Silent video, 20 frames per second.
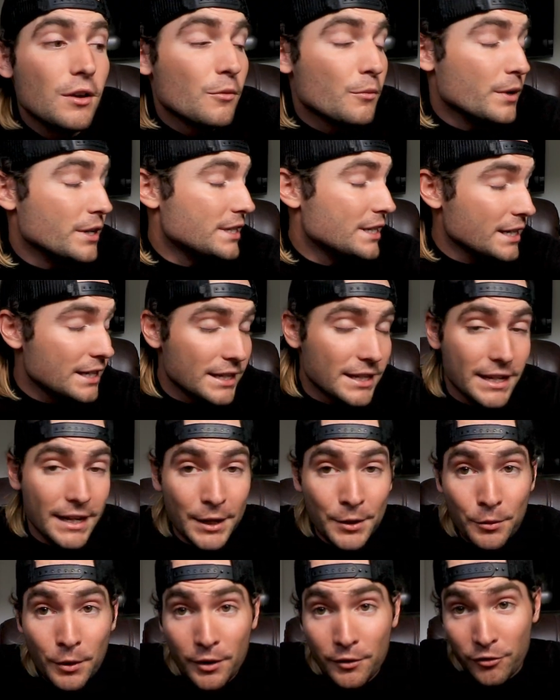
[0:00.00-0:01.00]
We didn't
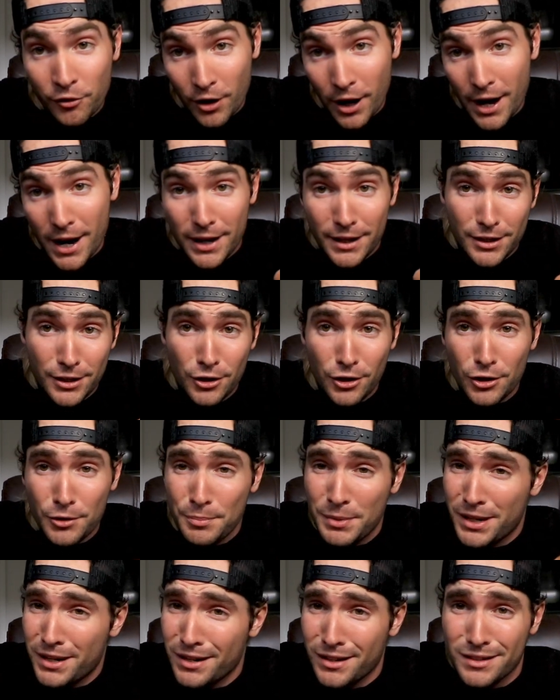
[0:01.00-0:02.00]
need one for Egg Yolk
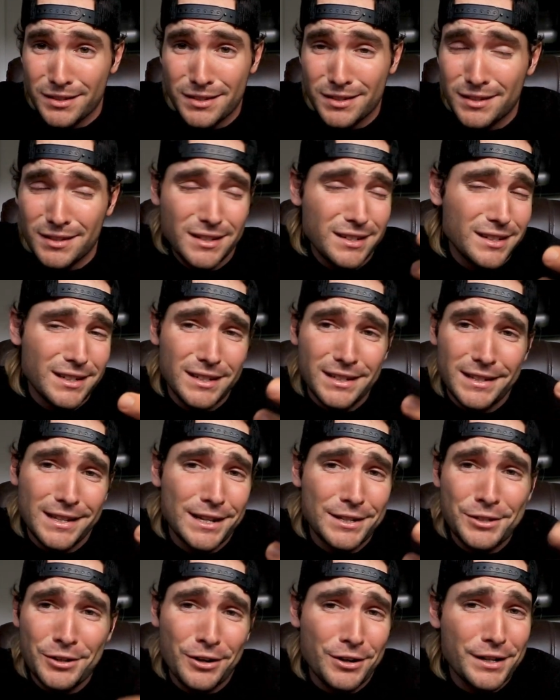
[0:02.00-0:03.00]
because
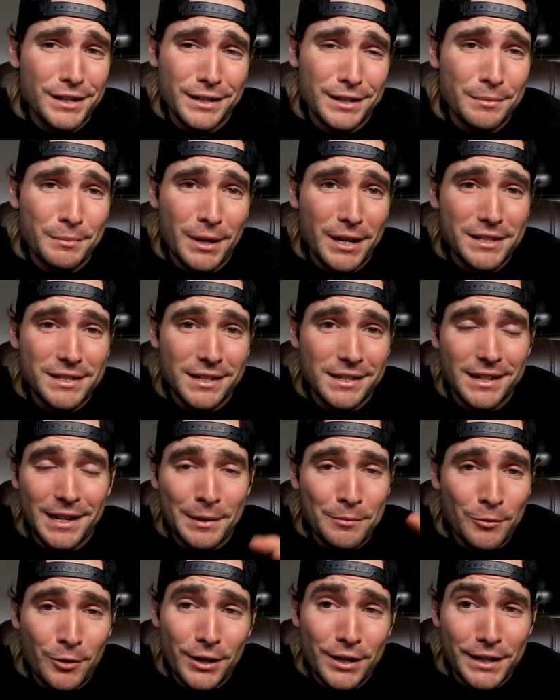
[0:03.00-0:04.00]
that's already an amazing
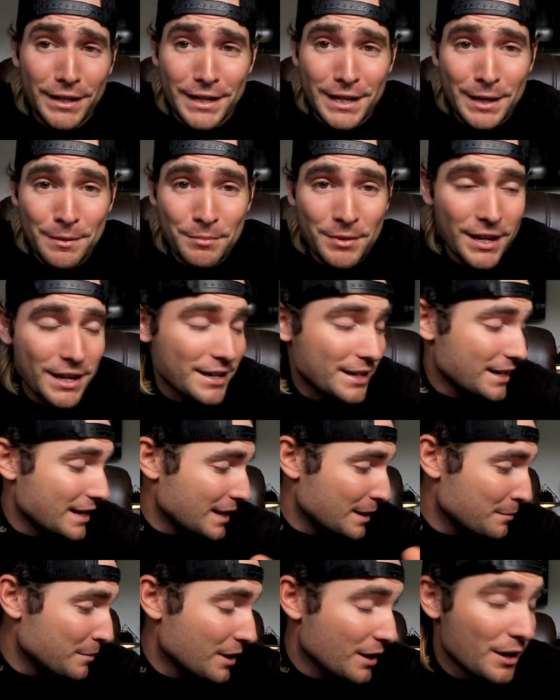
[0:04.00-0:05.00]
name. We're gonna keep that
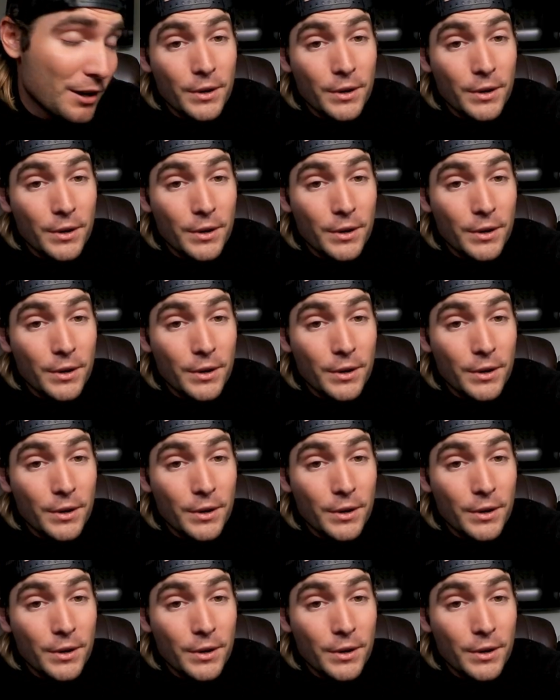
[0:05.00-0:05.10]
name.